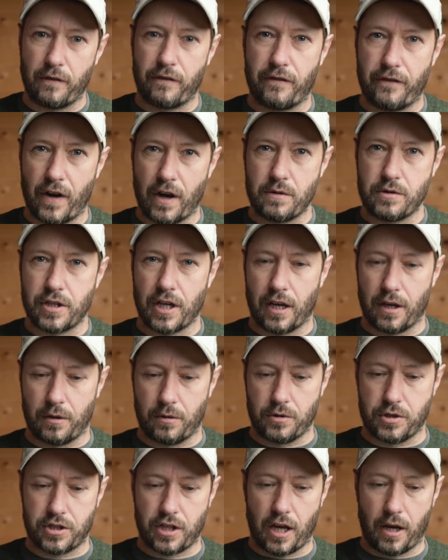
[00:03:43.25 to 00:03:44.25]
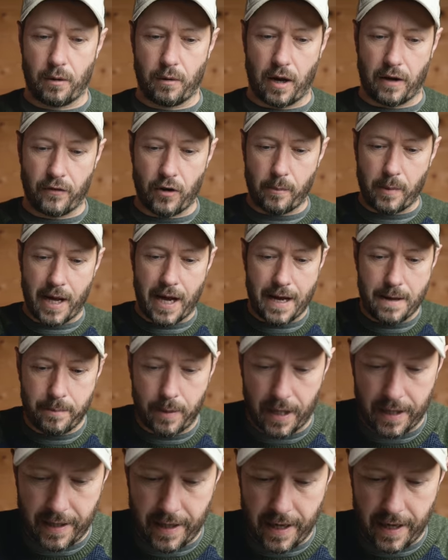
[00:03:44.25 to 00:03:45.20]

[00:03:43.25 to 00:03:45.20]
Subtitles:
photos. So I've got my iPad